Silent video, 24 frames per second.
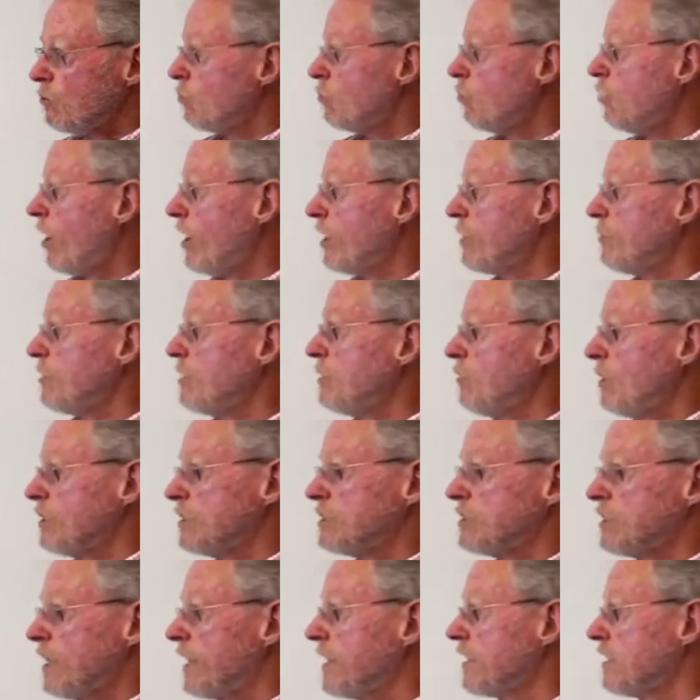Why do we
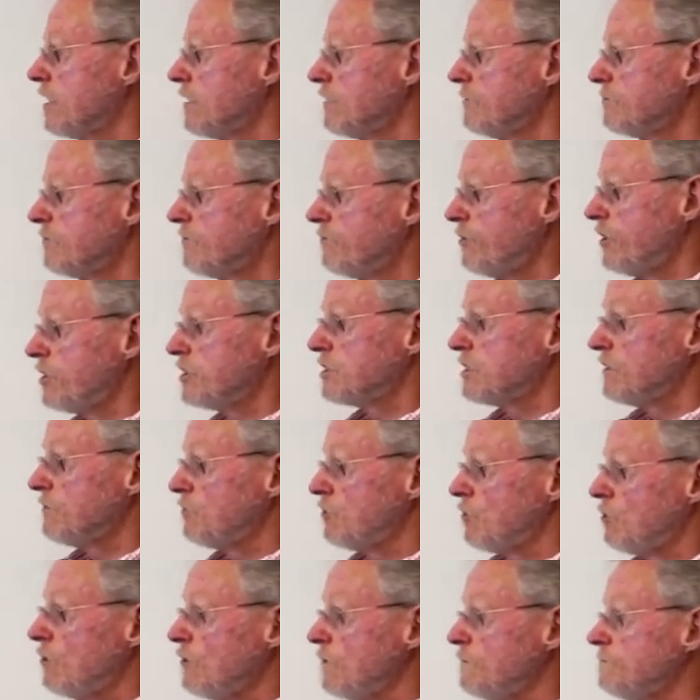want to take it? First of
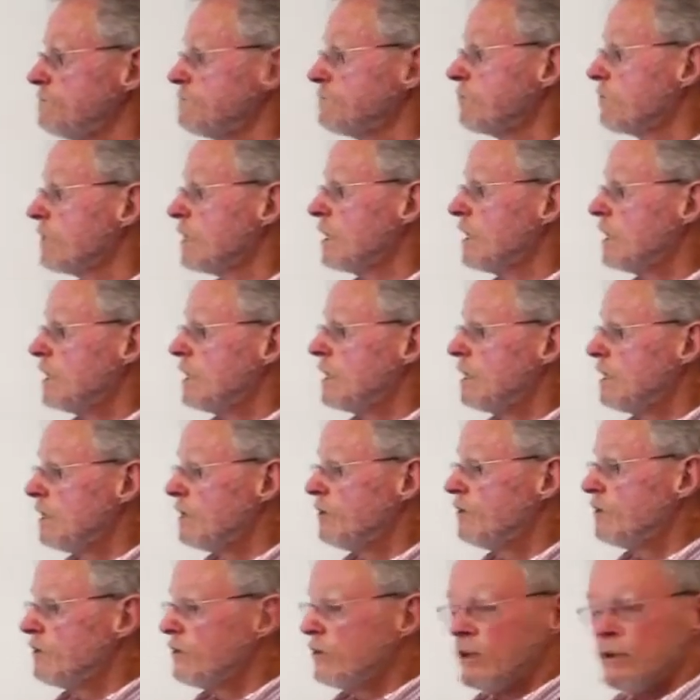all,
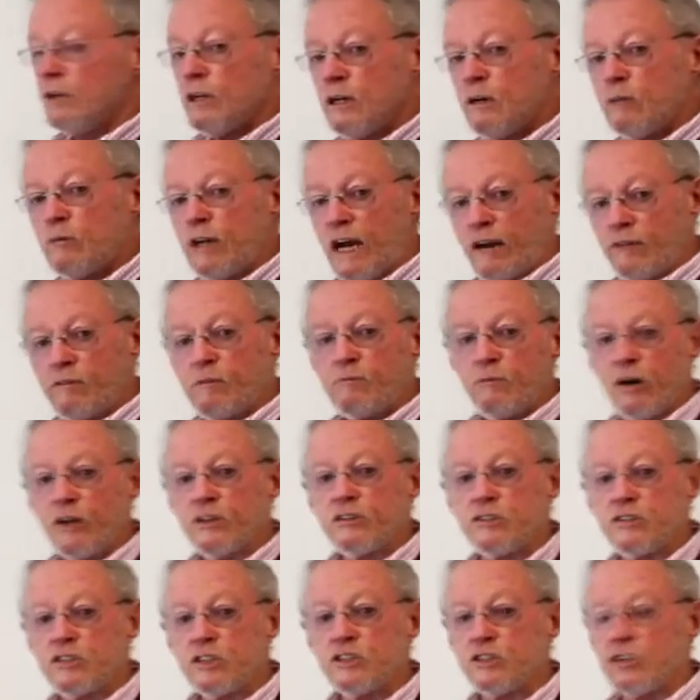we have a
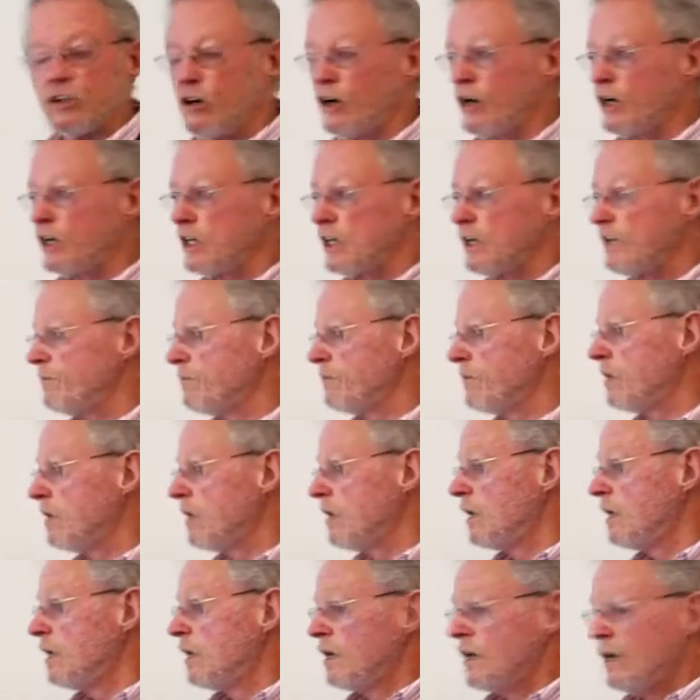modern society.
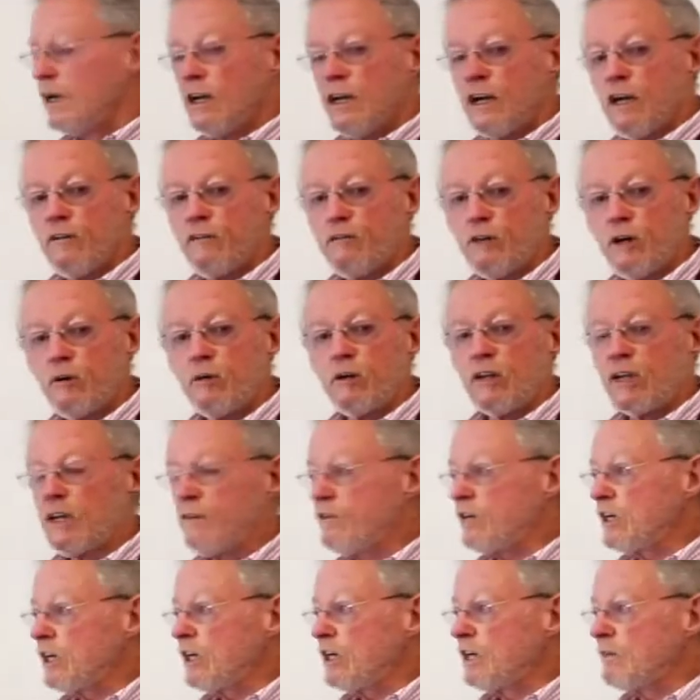If we were
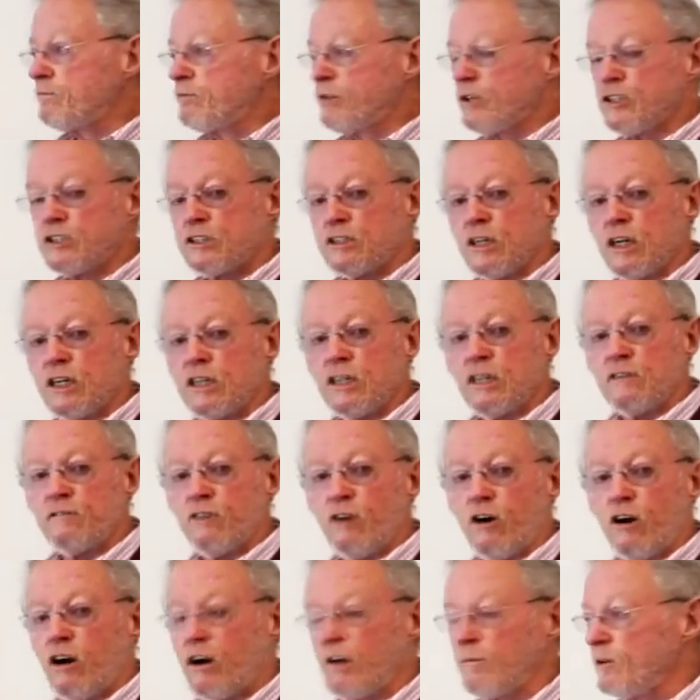living in a pristine
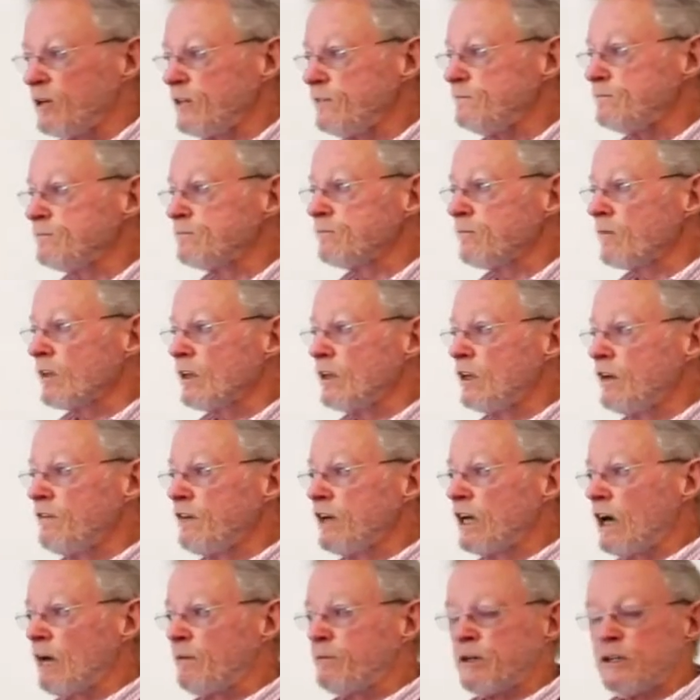environment,
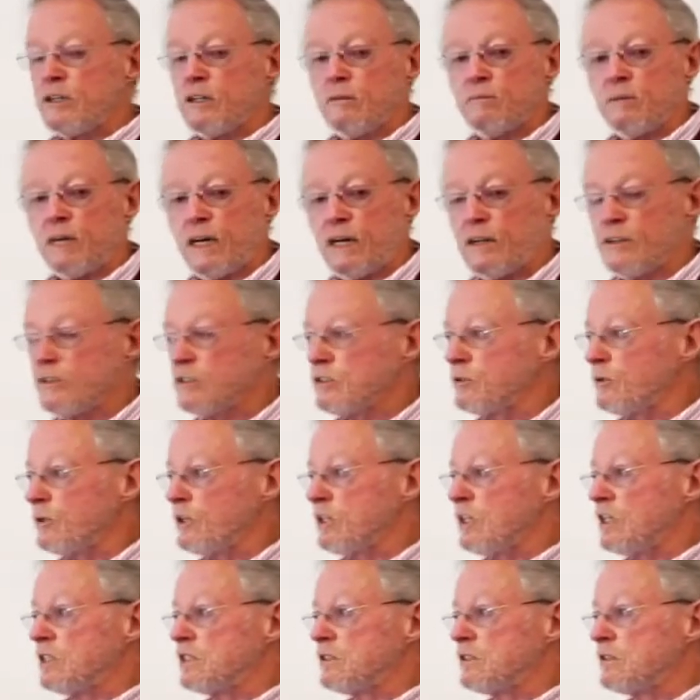living up in the mountains
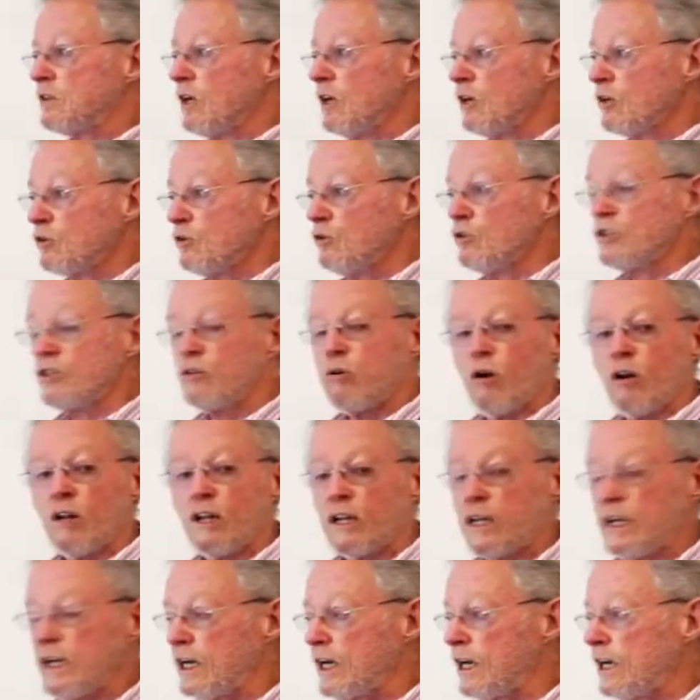where there's good
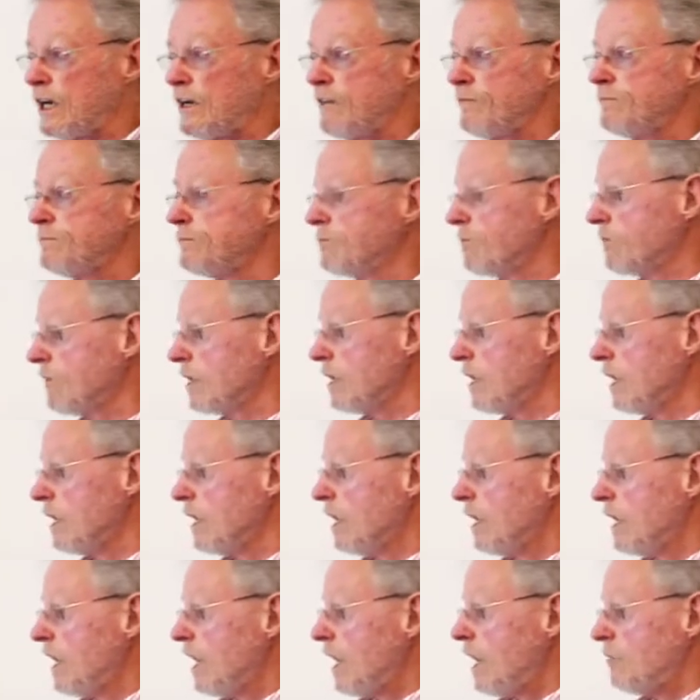quality air,
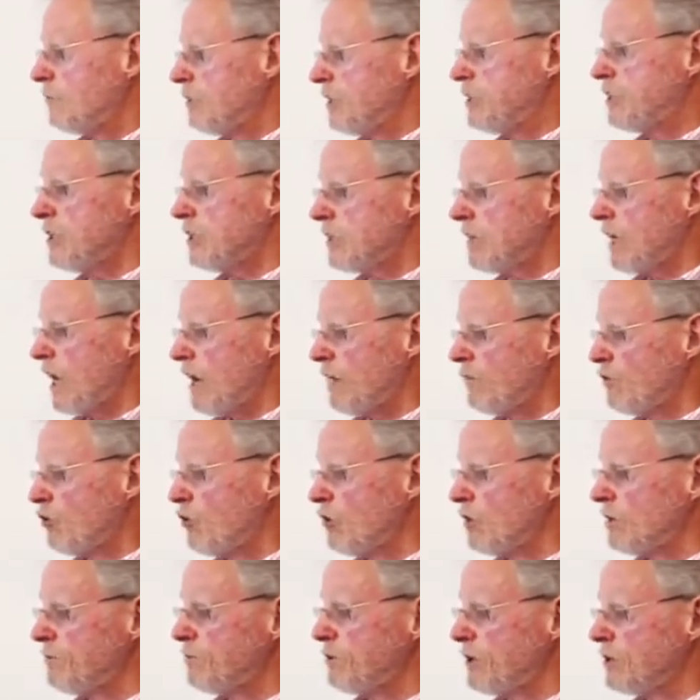and we didn't have
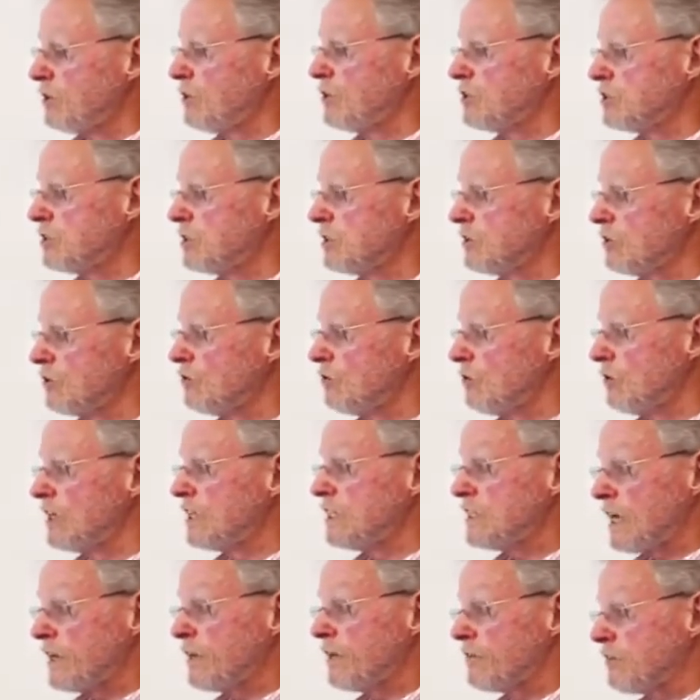all the pollution and all
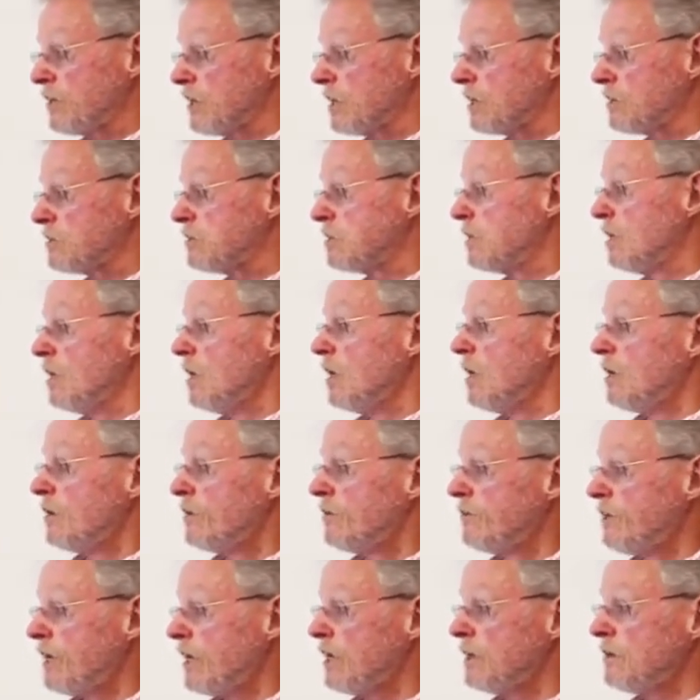these other things,
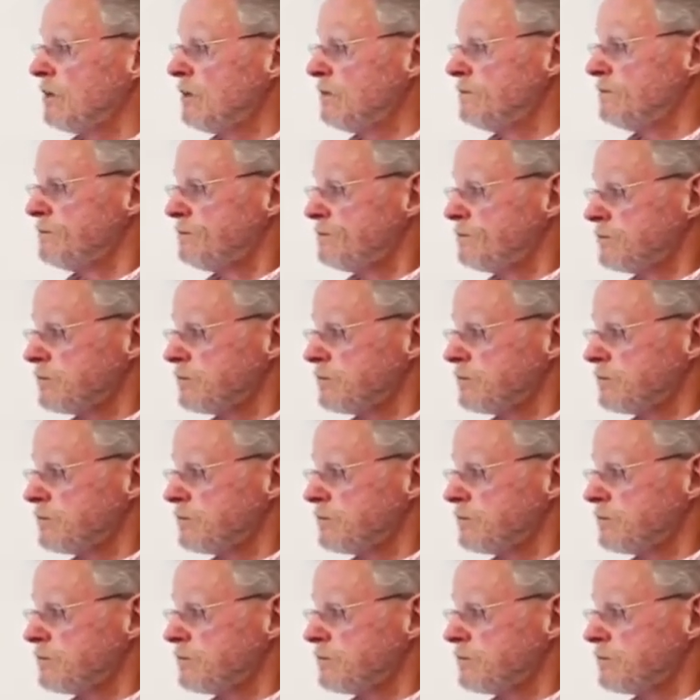then